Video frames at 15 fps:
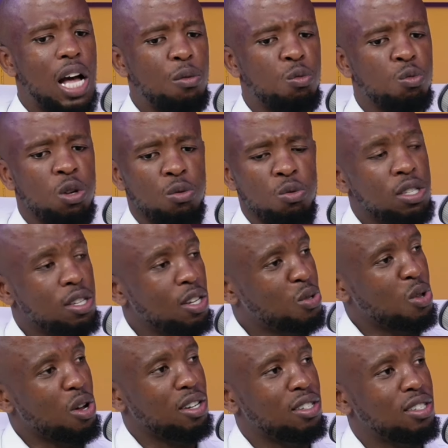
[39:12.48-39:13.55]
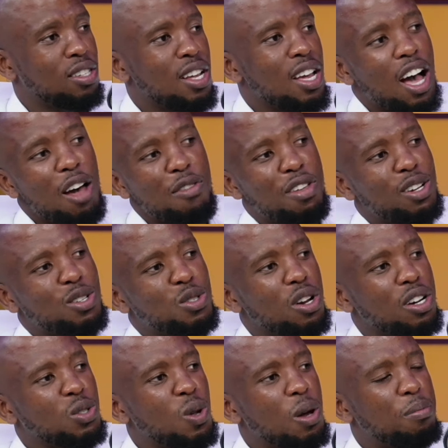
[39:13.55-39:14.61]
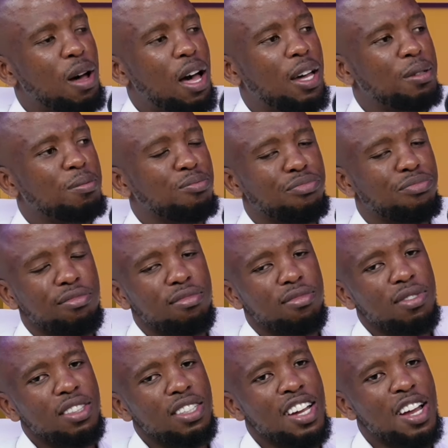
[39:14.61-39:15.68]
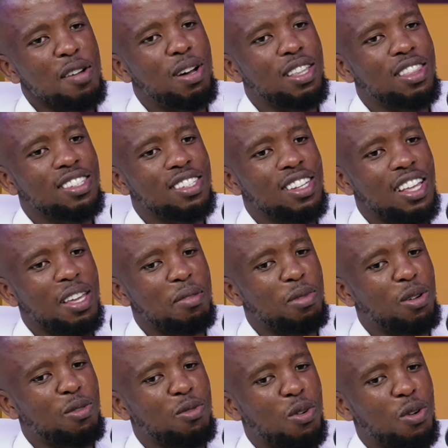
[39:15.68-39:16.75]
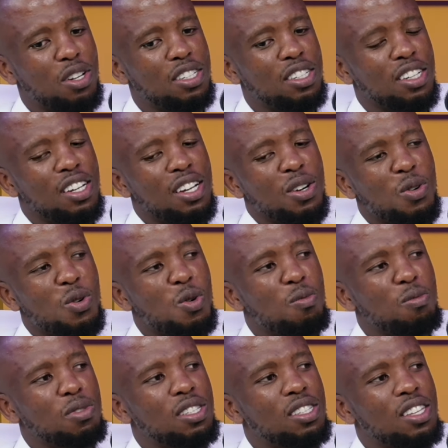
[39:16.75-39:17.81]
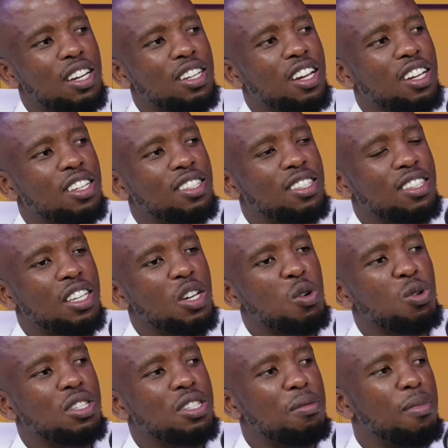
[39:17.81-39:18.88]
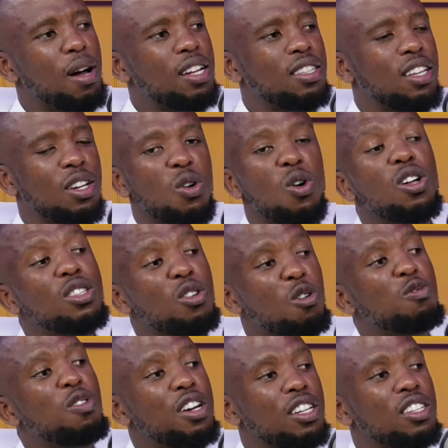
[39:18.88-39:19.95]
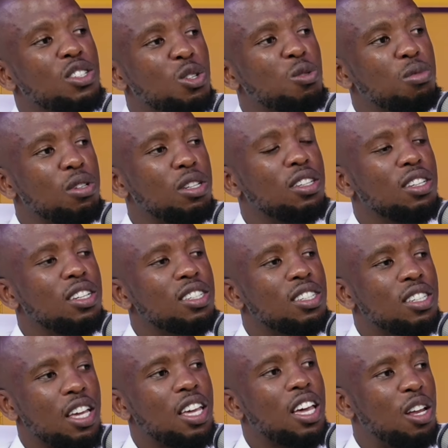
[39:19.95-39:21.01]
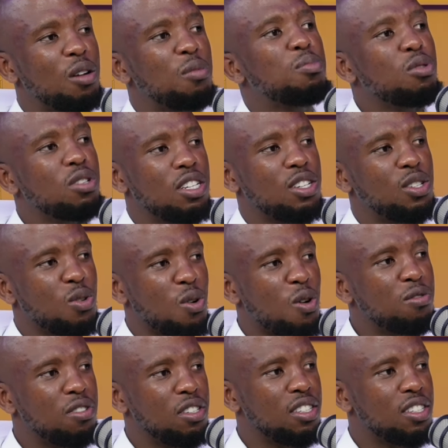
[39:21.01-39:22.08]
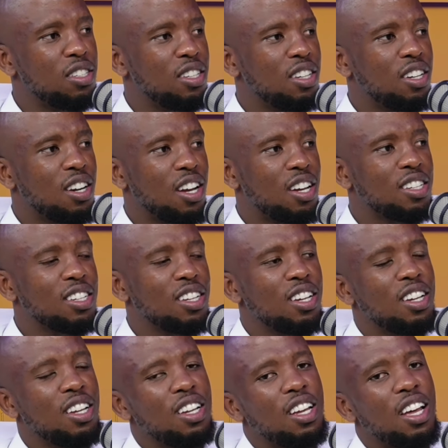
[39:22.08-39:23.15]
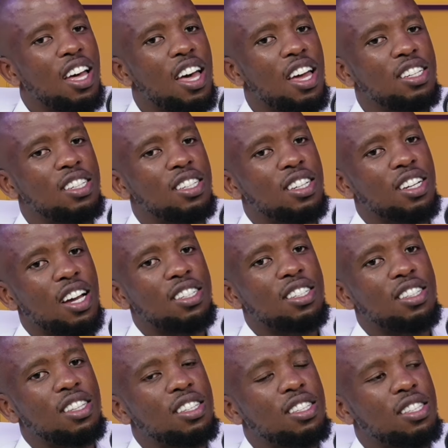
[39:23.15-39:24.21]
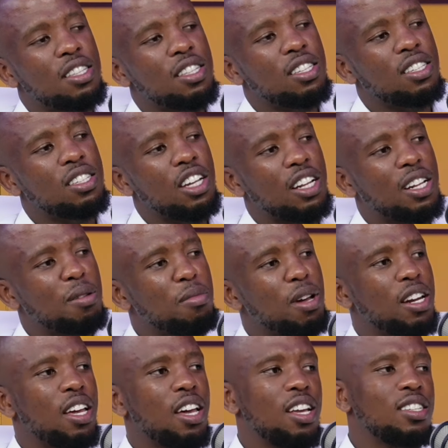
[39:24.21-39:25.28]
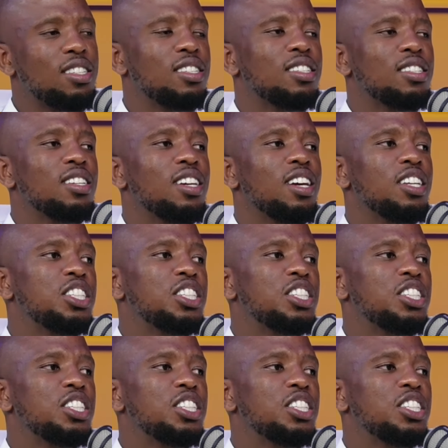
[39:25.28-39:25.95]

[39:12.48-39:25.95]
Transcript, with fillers: we, we see stories. I've heard stories whereby I remember this other man of God mm. whom Sundays he would demand that all the offerings should be taken and put in his office. Right? Okay. and this this gentleman has a,